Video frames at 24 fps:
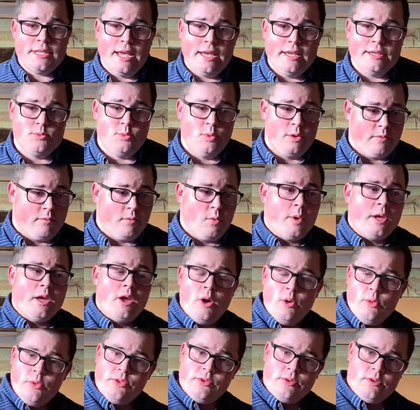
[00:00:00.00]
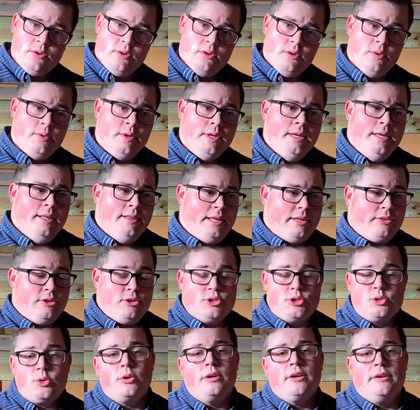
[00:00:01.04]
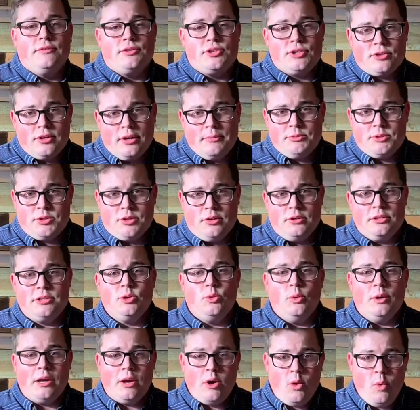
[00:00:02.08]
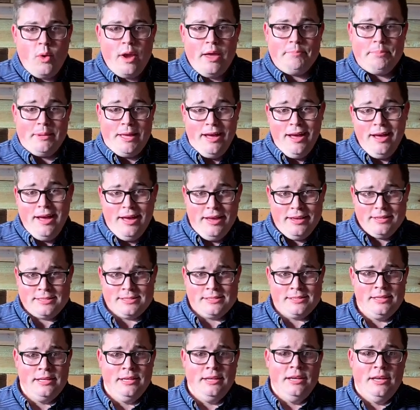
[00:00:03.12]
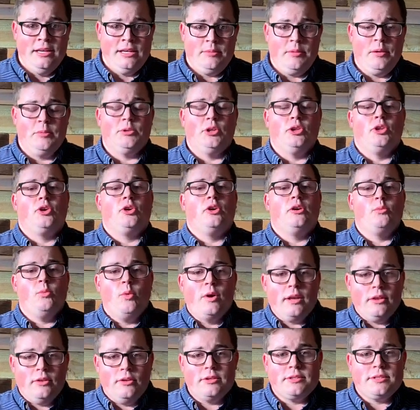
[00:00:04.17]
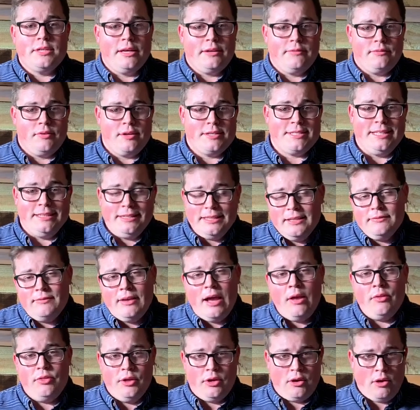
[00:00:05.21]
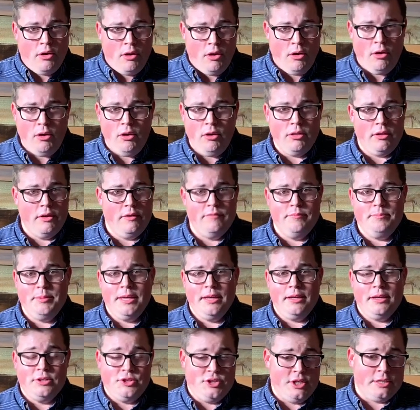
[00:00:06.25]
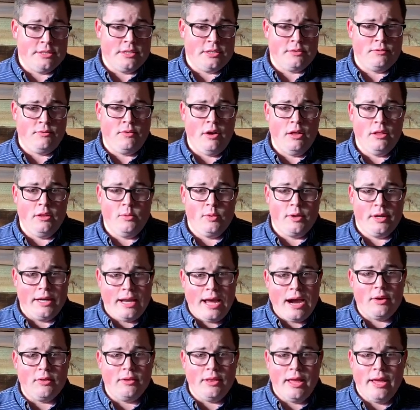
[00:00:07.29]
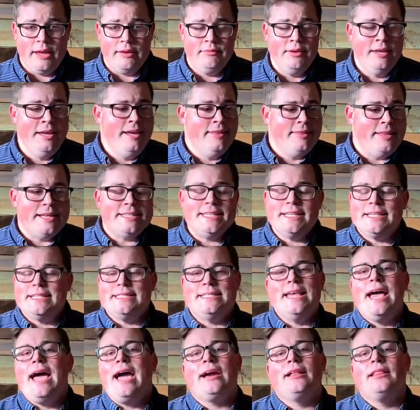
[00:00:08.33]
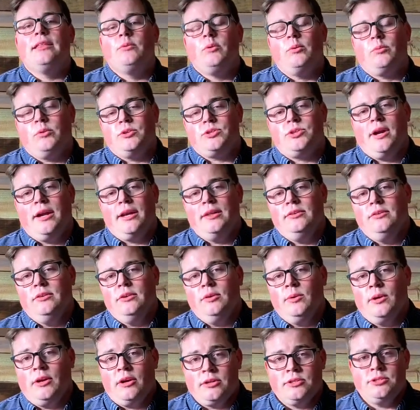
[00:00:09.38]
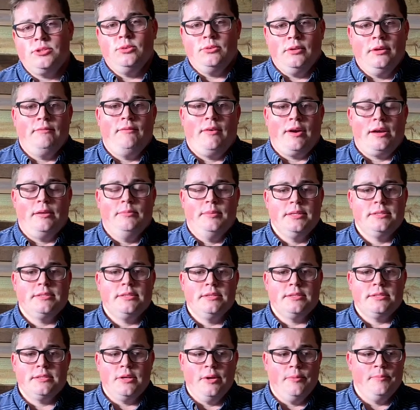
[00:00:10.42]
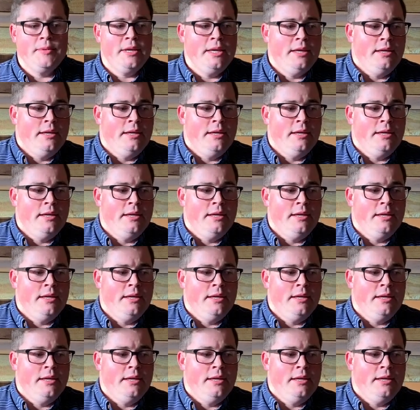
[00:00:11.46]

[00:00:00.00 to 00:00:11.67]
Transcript: as when we go through like the story of scripture to equip us to be able to learn what it looks like for us to live out the call of being a Jesus follower in our life, that's exactly what we're trying to do in our student environments. And so